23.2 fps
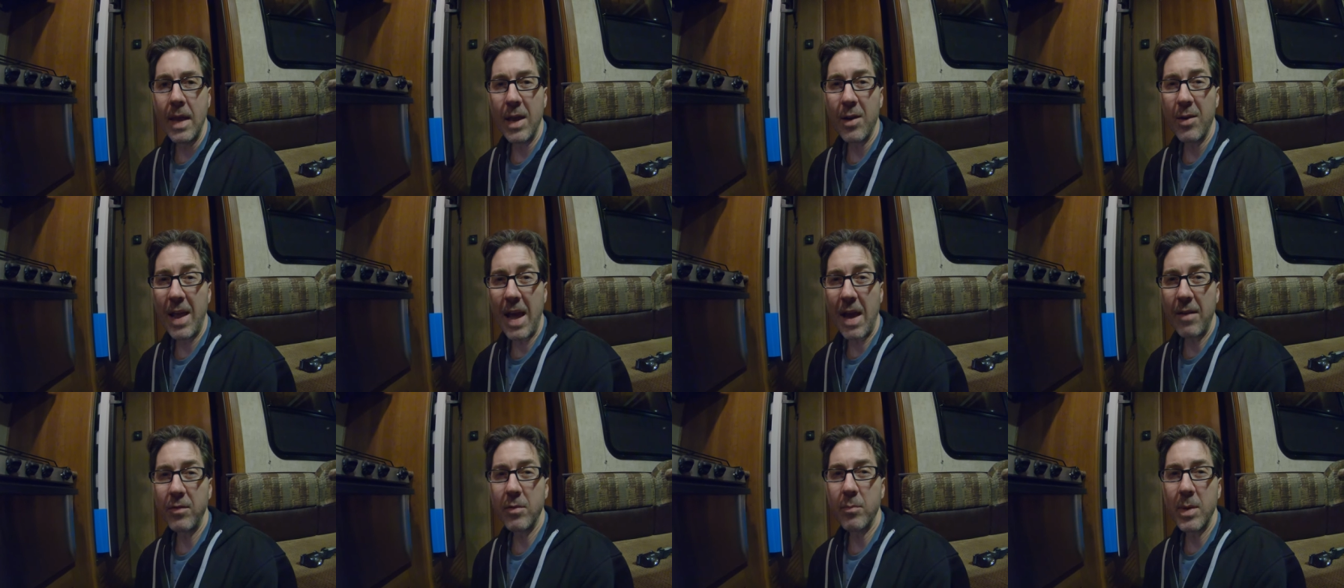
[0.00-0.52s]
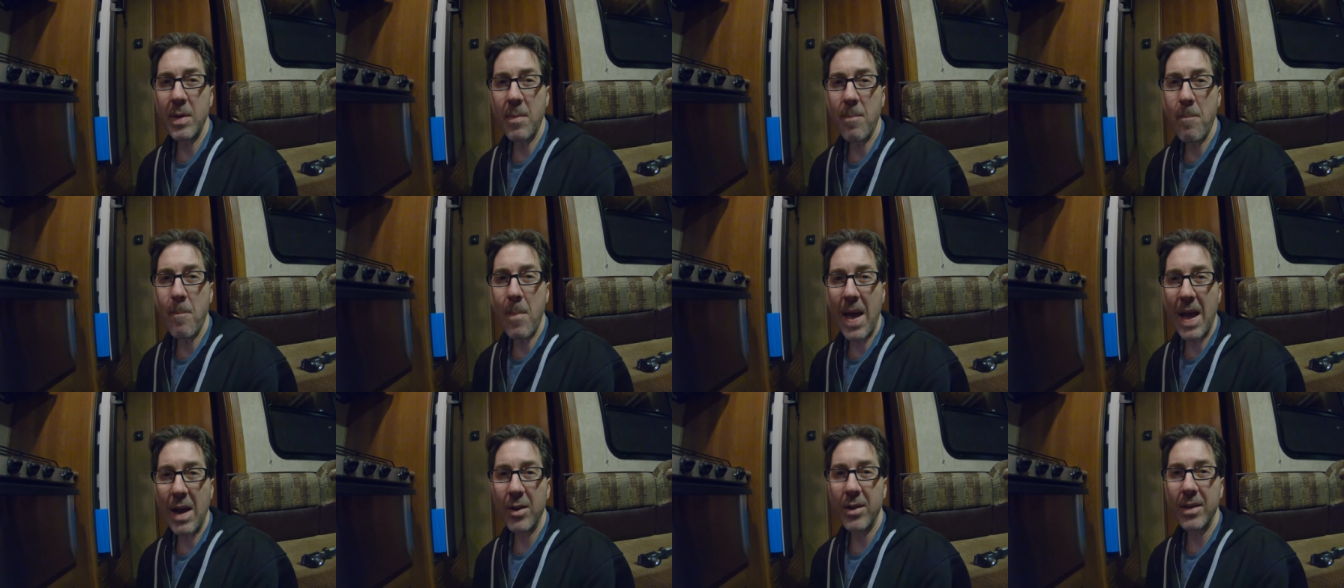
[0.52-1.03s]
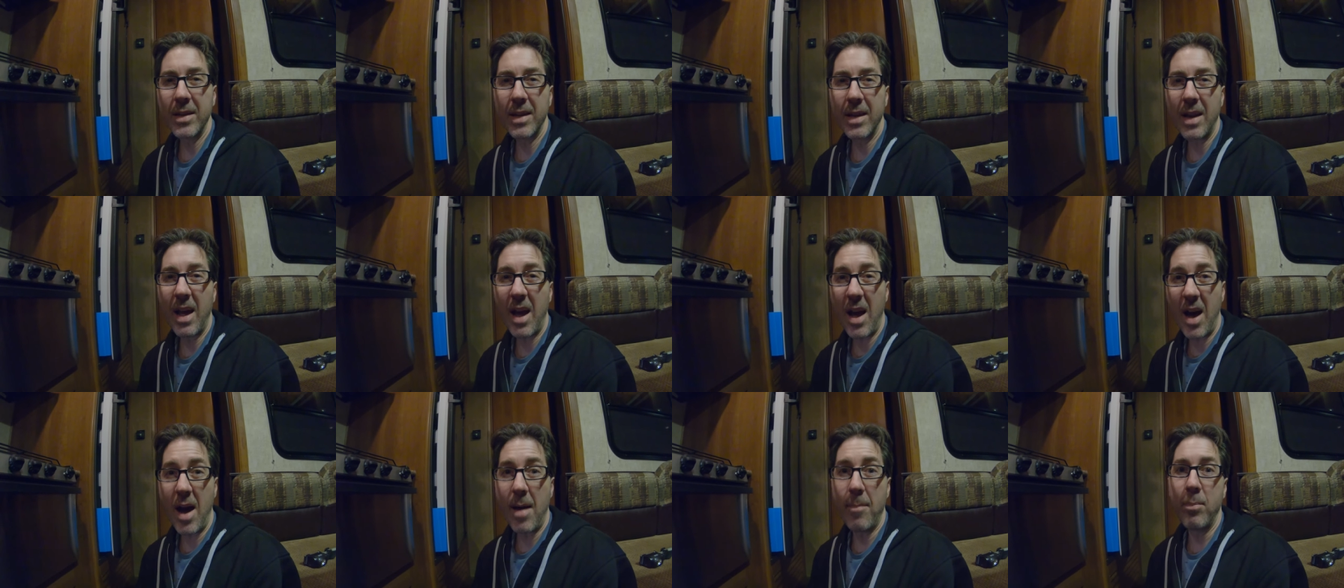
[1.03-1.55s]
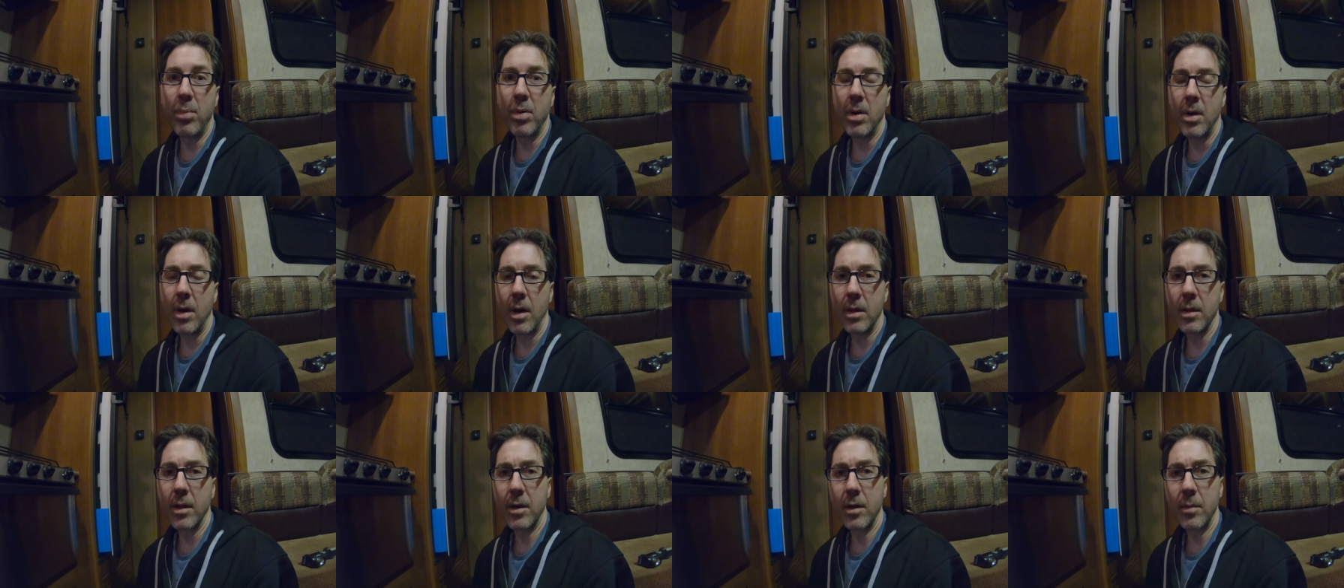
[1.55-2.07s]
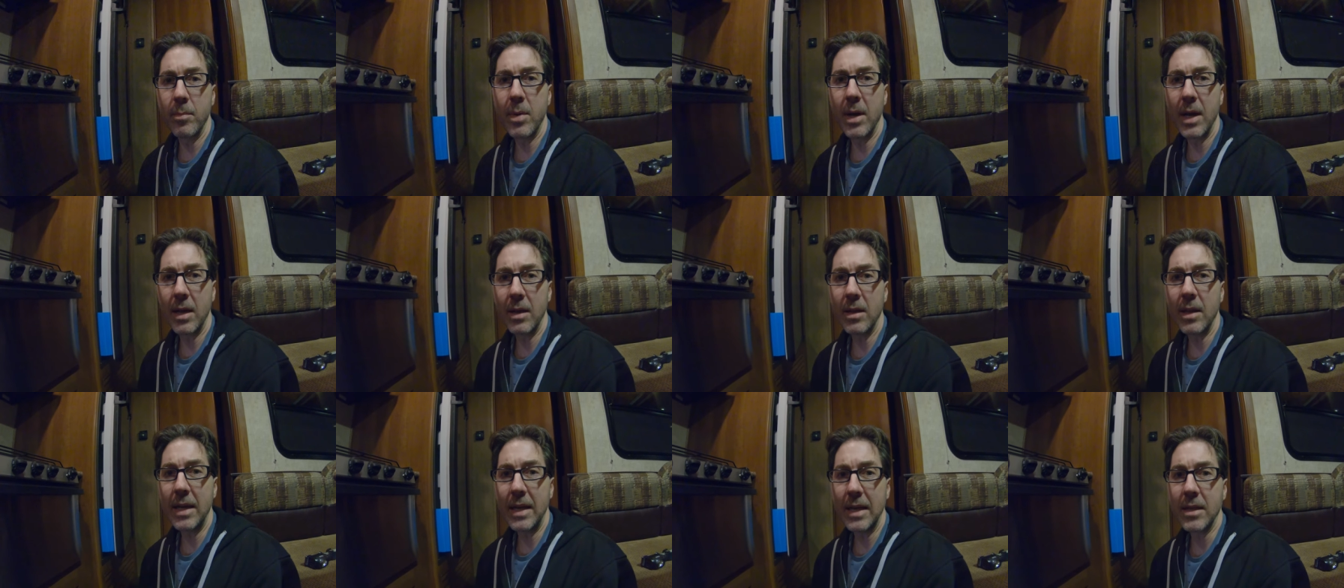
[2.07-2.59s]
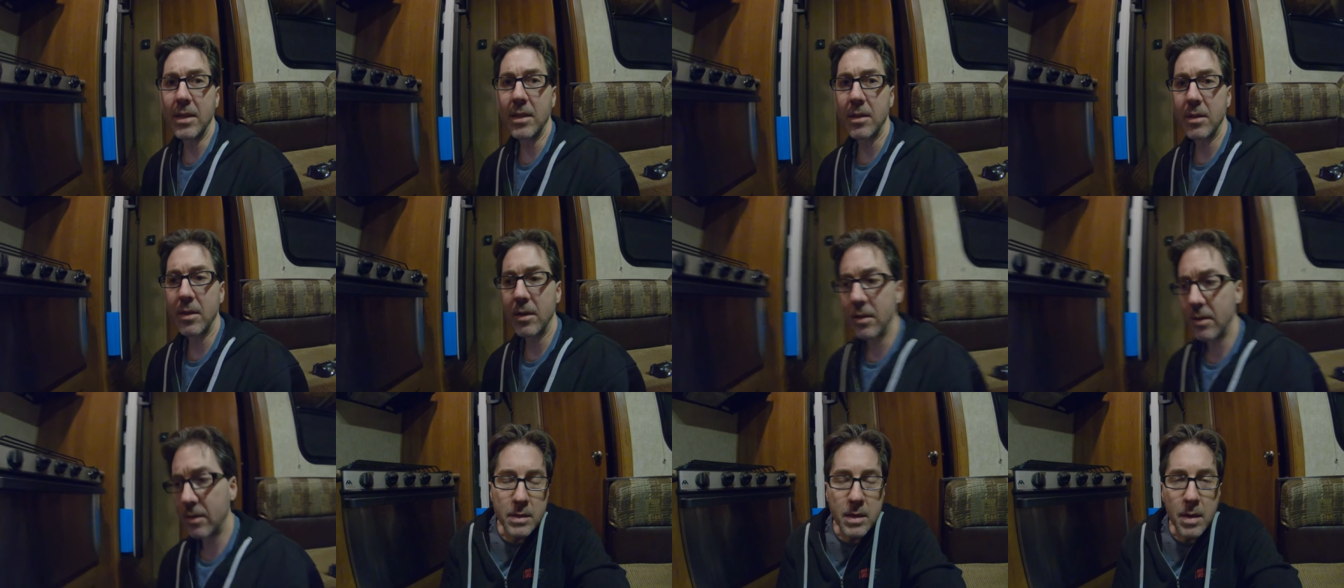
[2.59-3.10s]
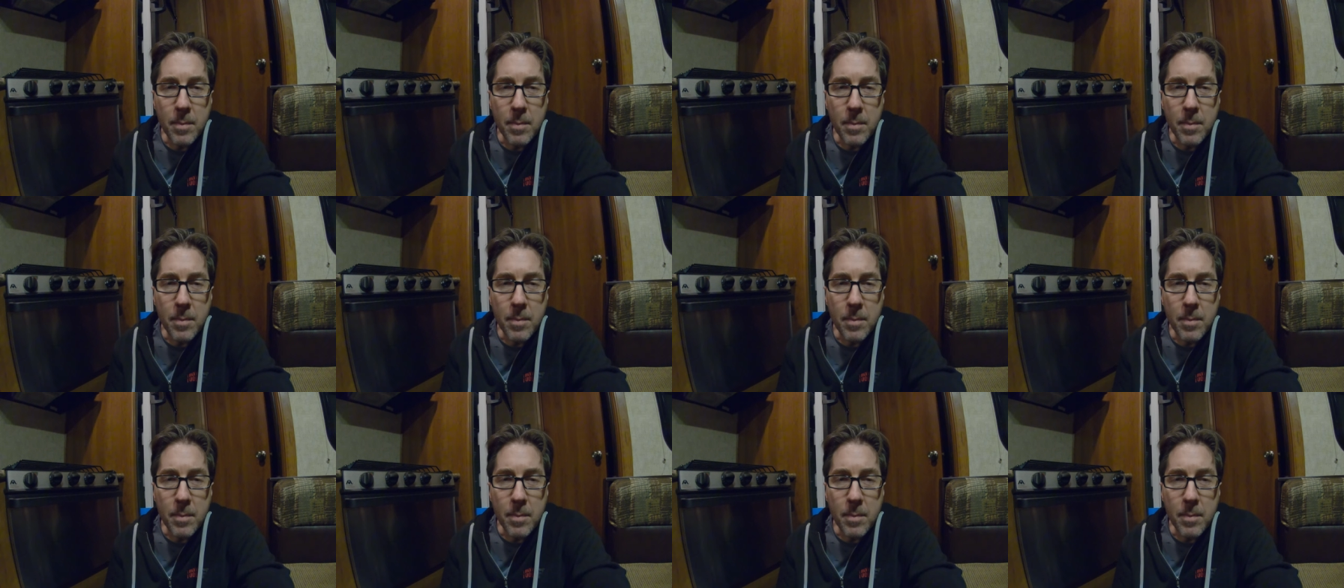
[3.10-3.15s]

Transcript: It would have to be mounted up a little bit at least.